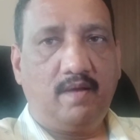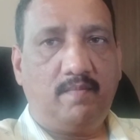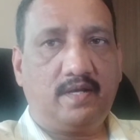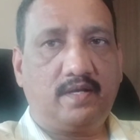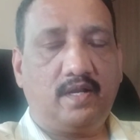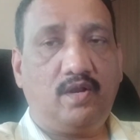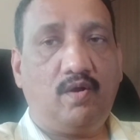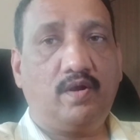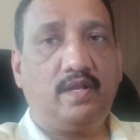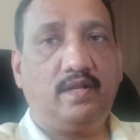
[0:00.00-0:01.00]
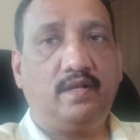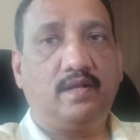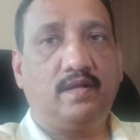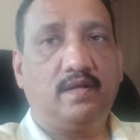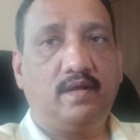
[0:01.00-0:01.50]
but not in
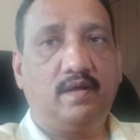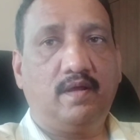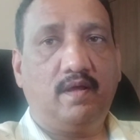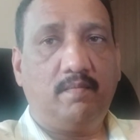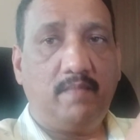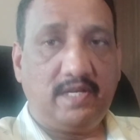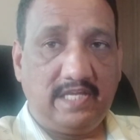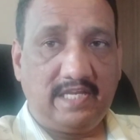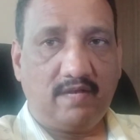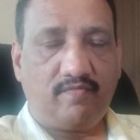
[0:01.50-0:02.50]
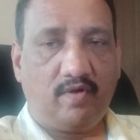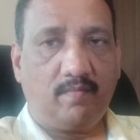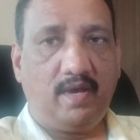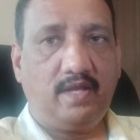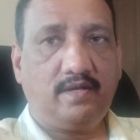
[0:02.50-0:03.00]
material
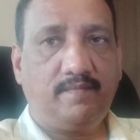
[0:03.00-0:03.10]
format.